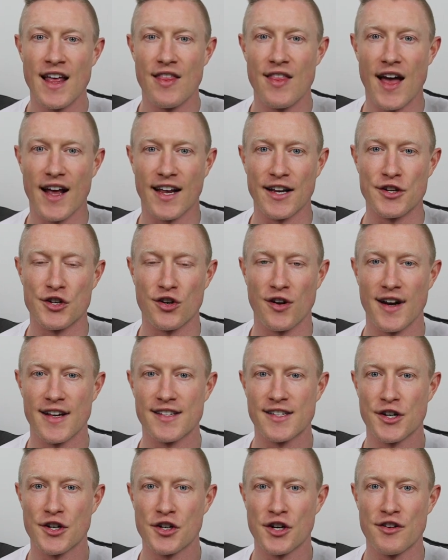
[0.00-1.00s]
that can
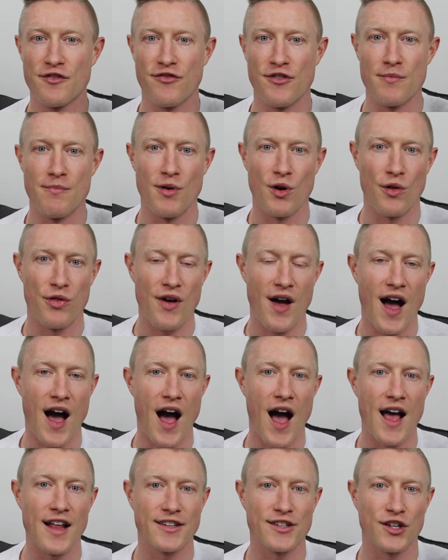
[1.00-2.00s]
transition from both
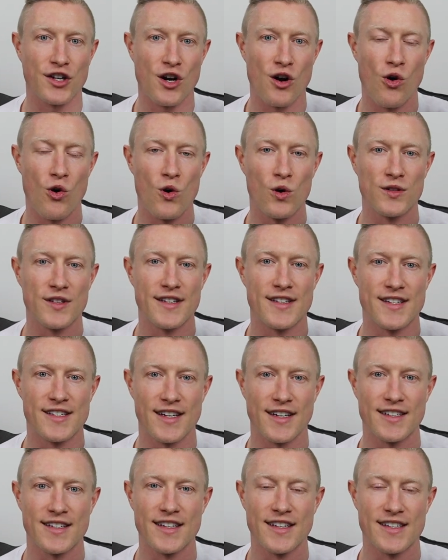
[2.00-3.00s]
hot to cold in
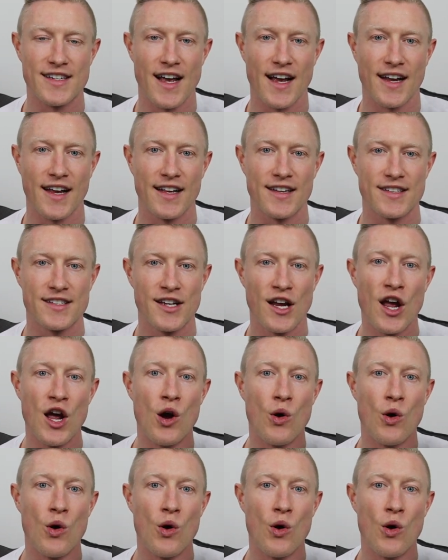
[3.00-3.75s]
60 seconds